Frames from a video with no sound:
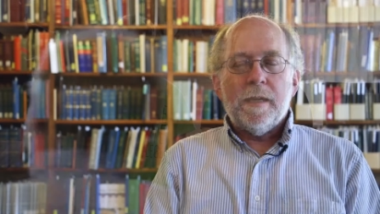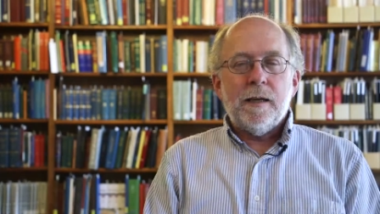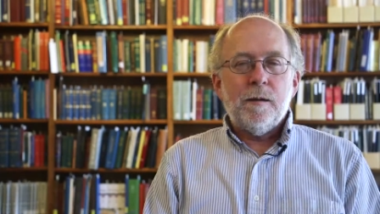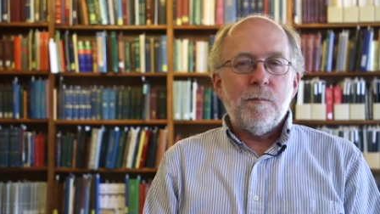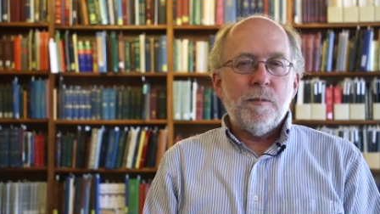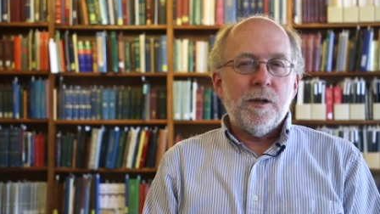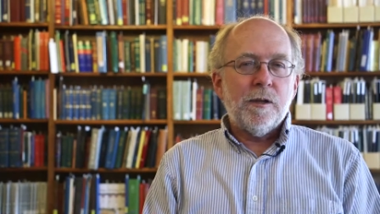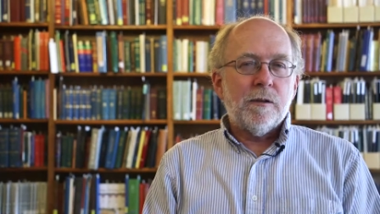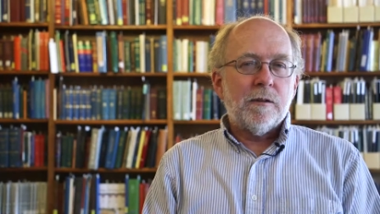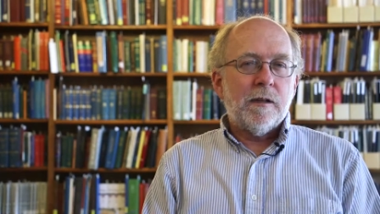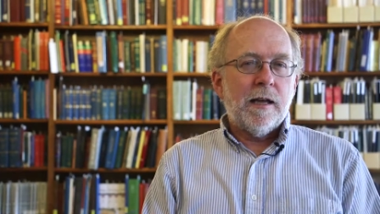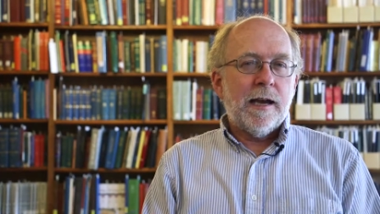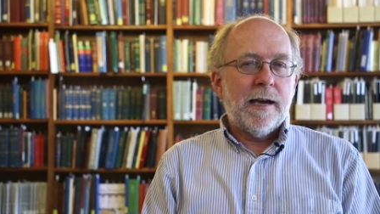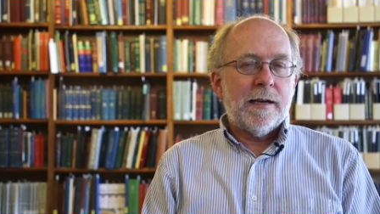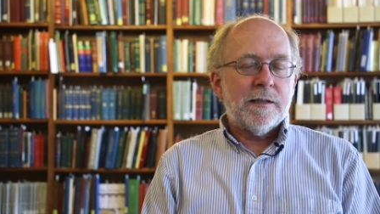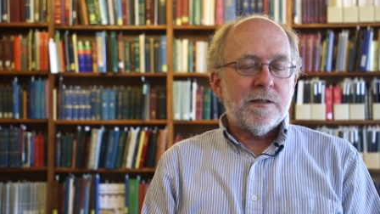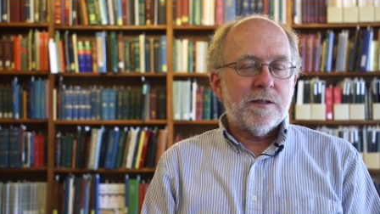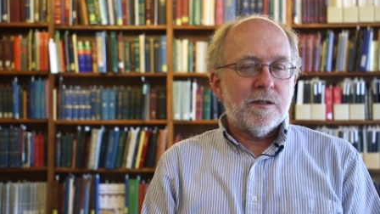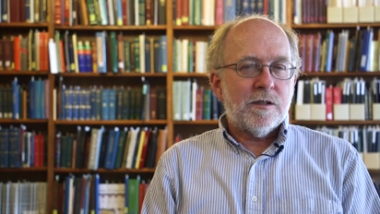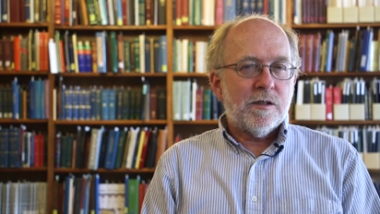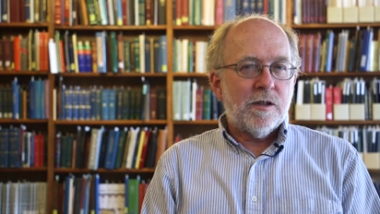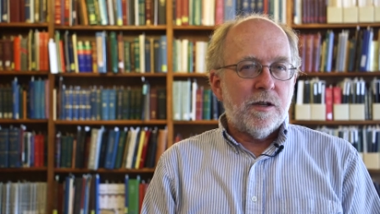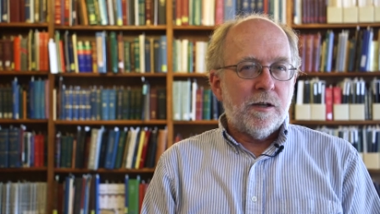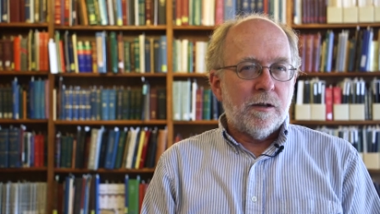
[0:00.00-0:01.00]
came here
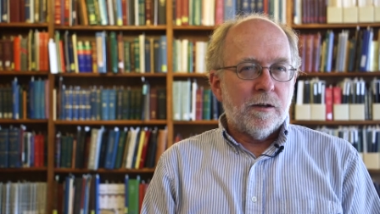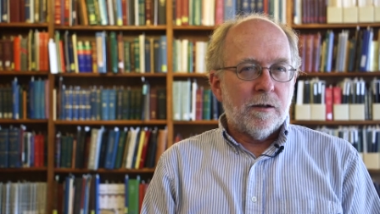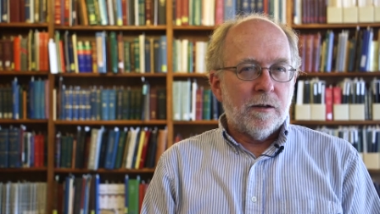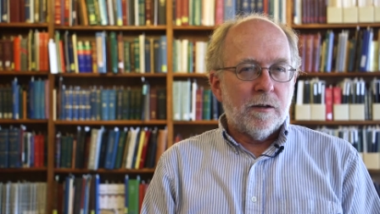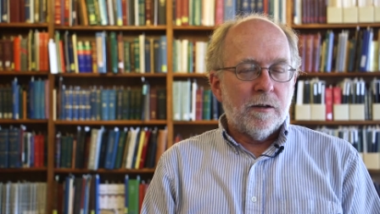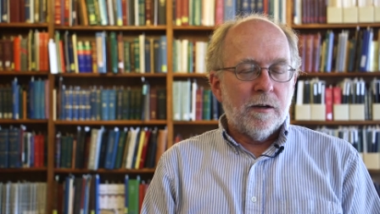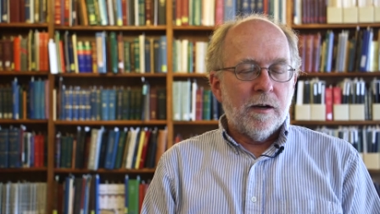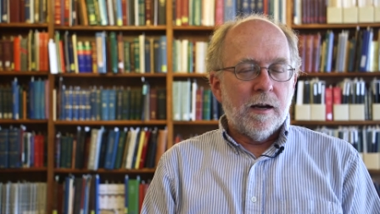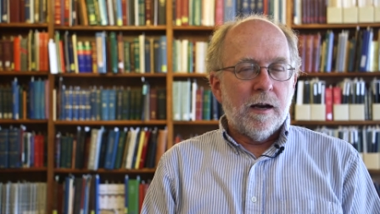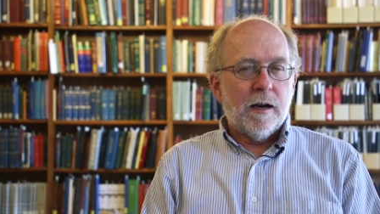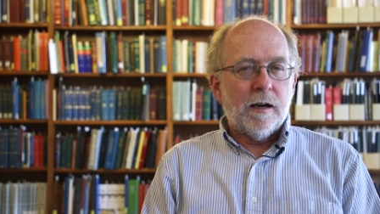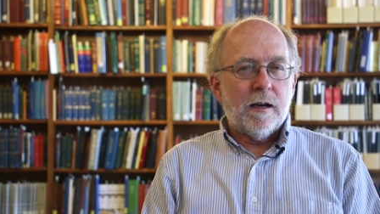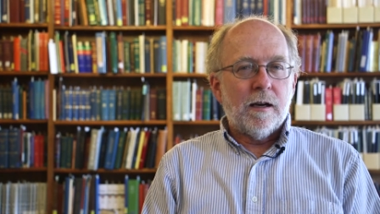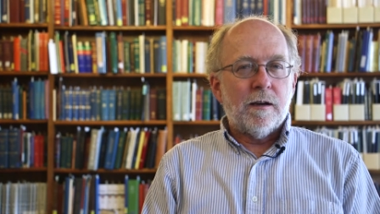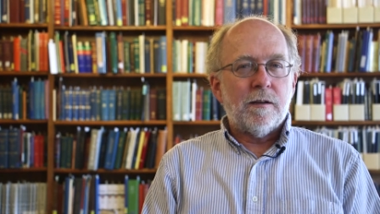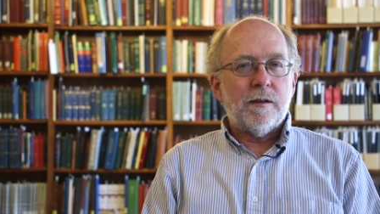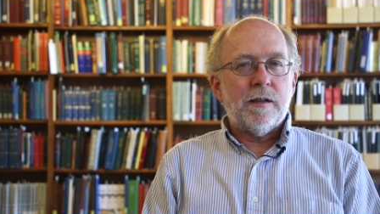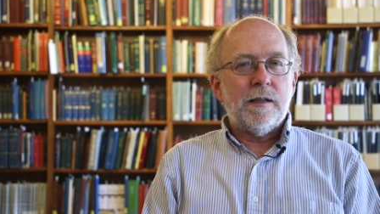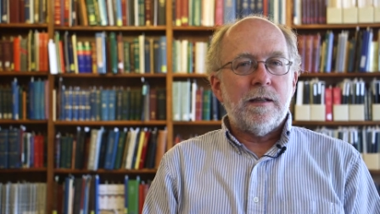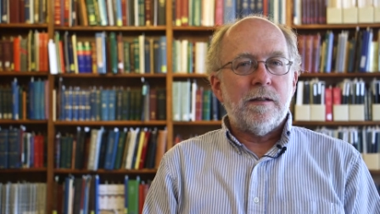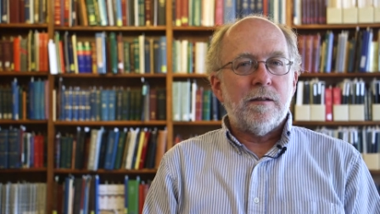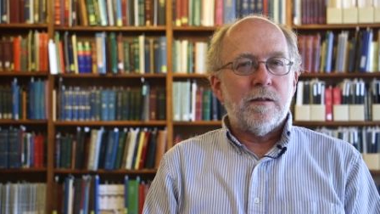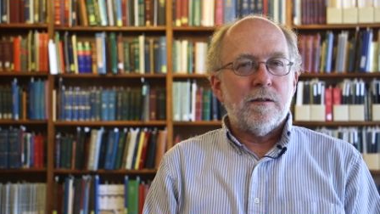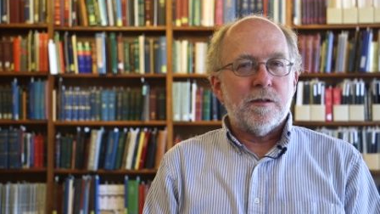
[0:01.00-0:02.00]
last year uh,
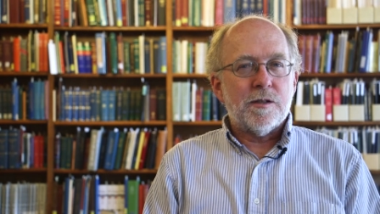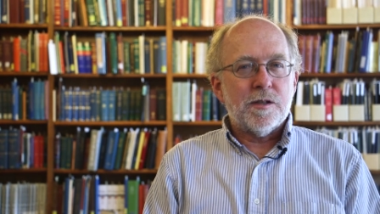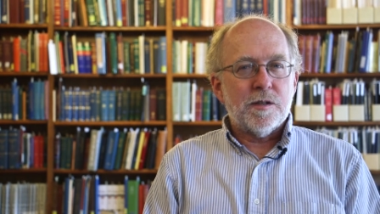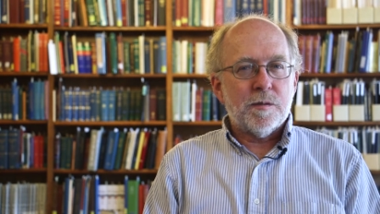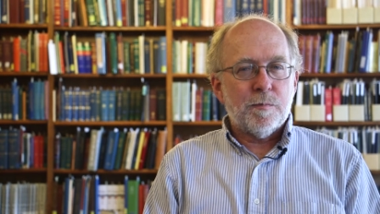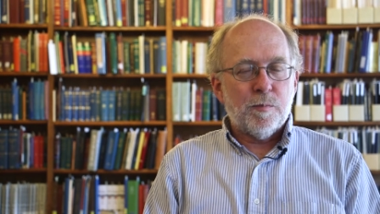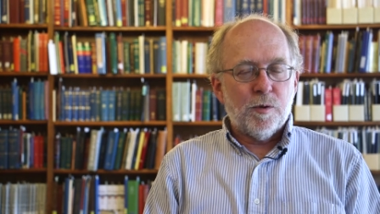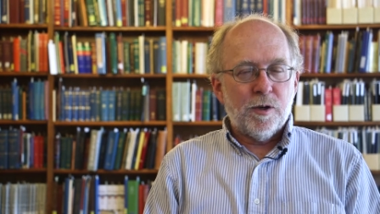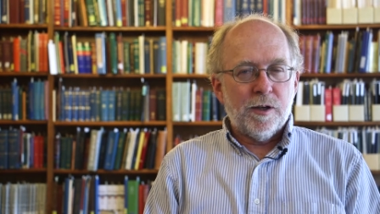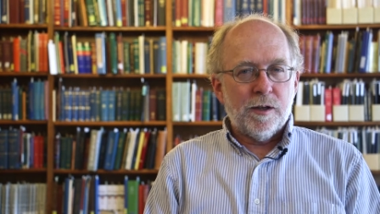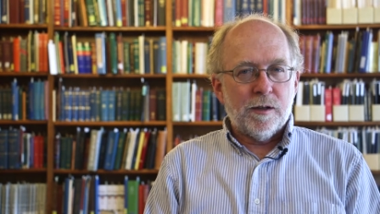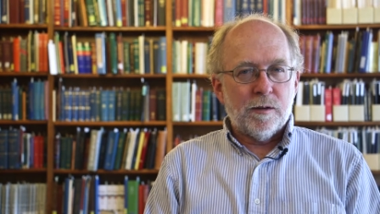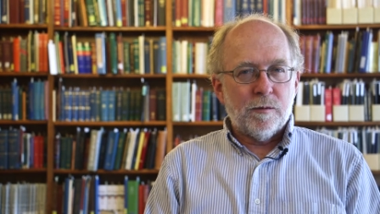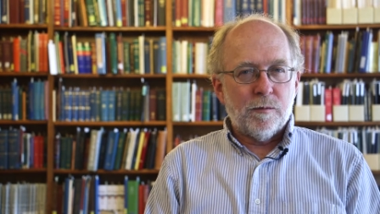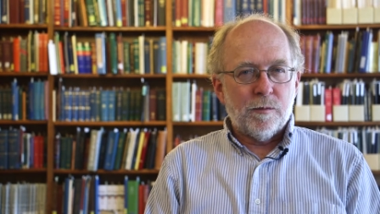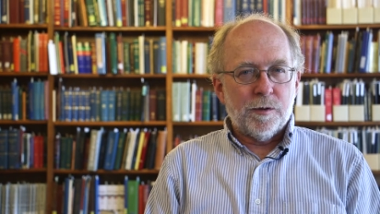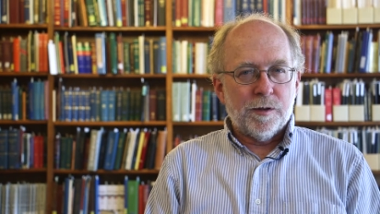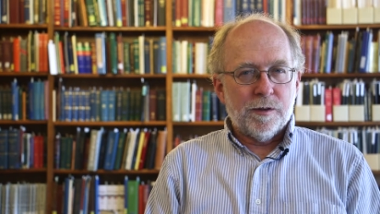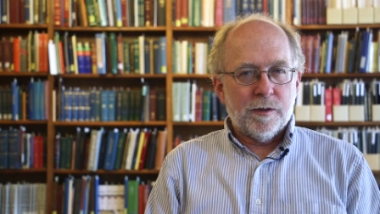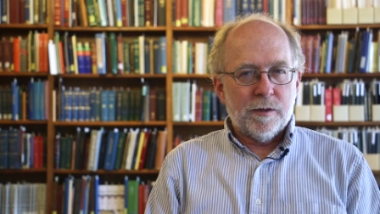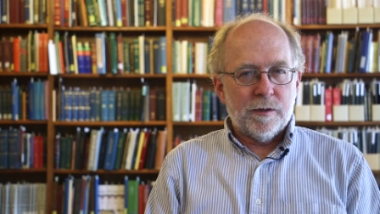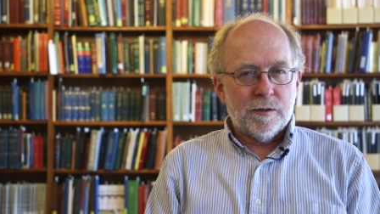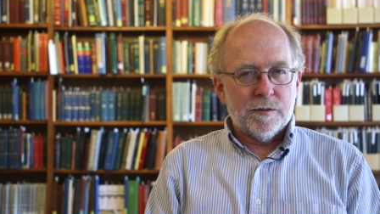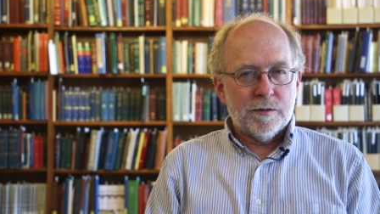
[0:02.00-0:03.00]
in the spring
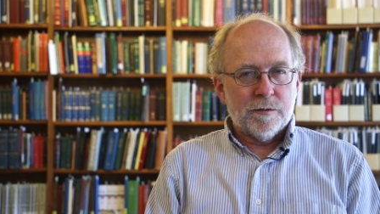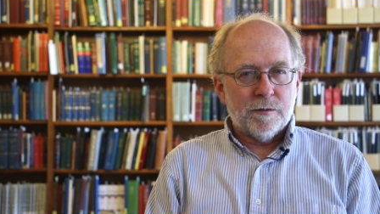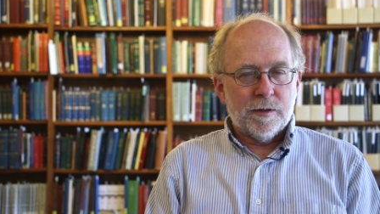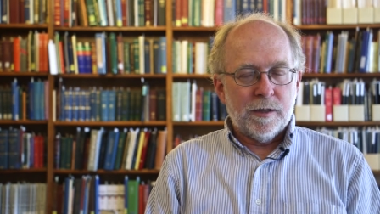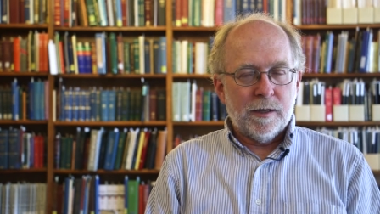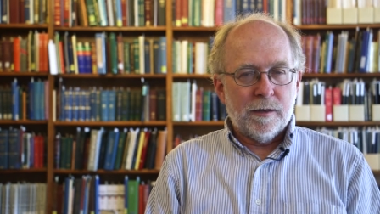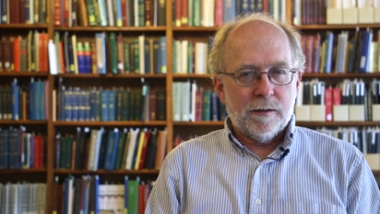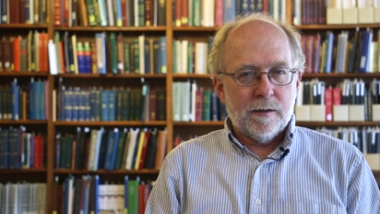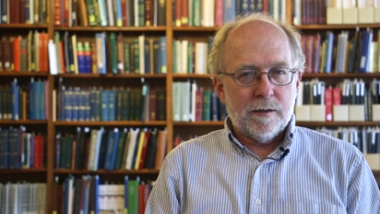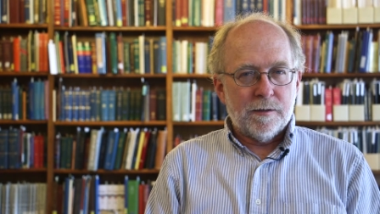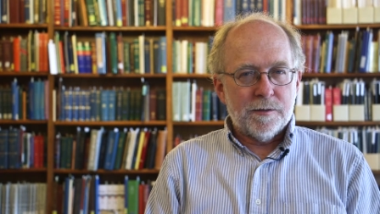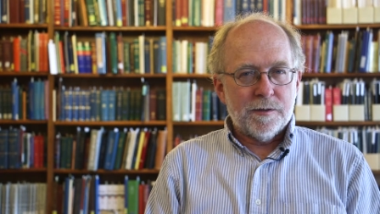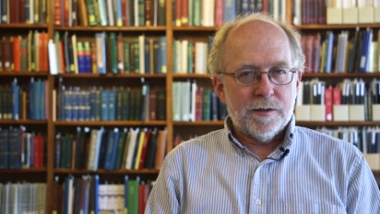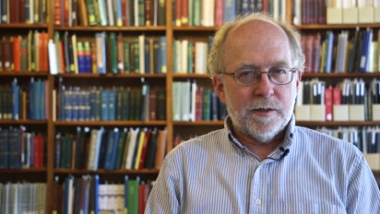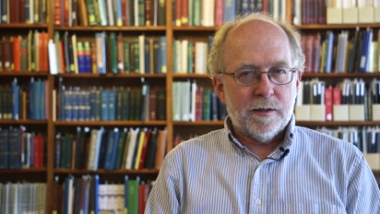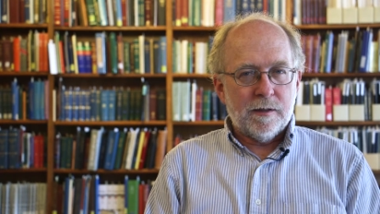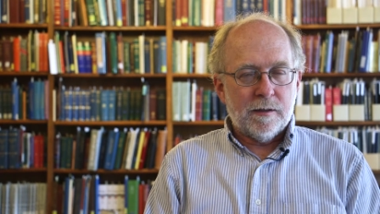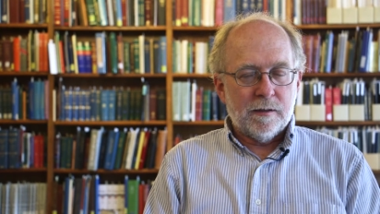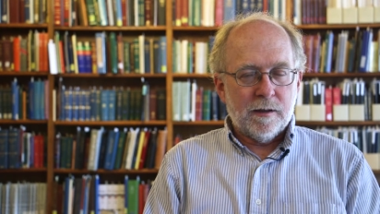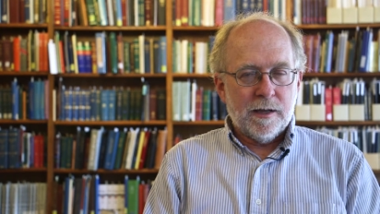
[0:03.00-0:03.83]
with the History LLC.